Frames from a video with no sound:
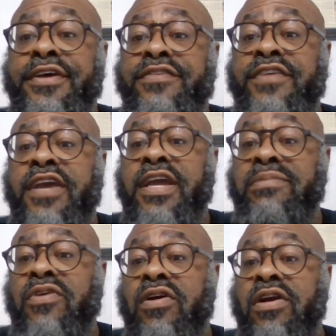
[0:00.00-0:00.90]

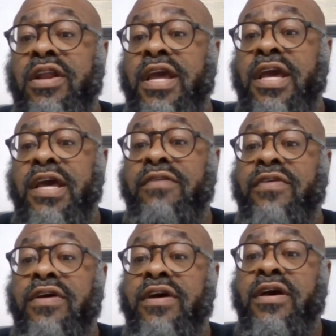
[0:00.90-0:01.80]
James Harden have
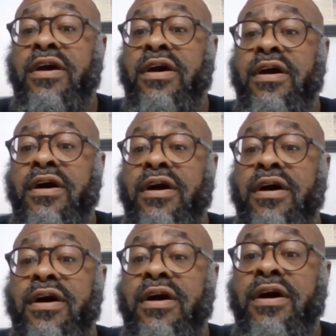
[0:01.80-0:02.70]

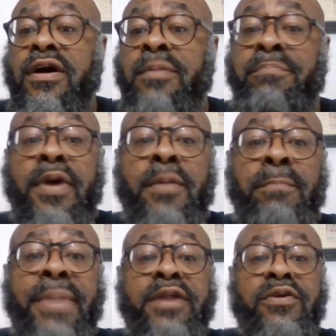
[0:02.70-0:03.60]
a
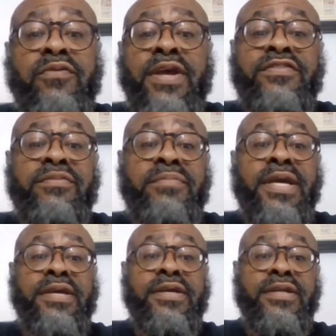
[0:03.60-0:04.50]
better
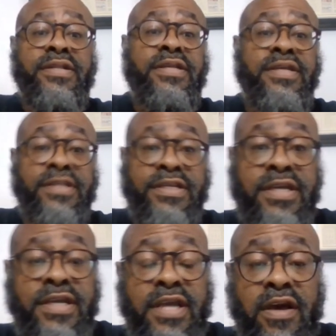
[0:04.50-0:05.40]
resume
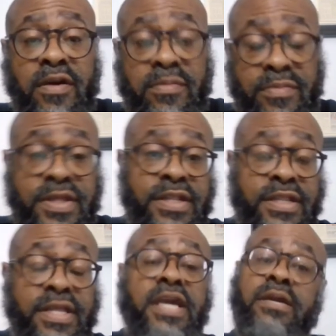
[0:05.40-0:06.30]
than
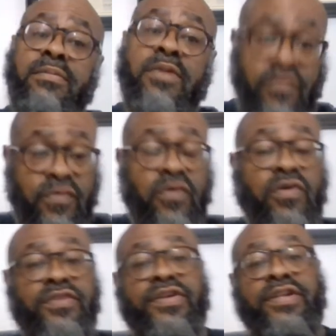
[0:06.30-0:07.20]
Dame? Of
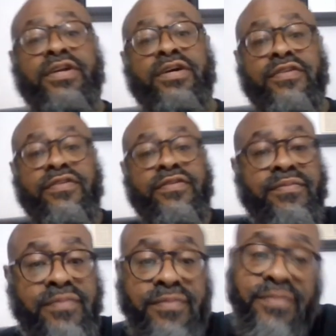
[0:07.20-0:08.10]
course he does.
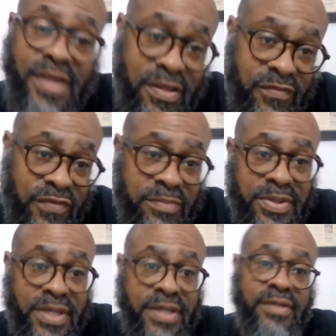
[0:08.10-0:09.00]

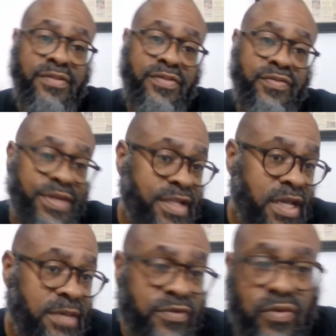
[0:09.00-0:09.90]
MVP,
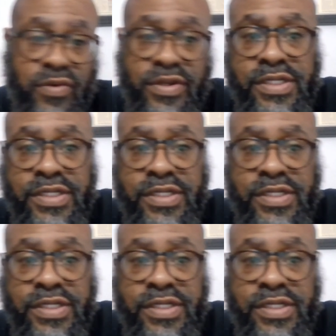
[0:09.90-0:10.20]
three-time scoring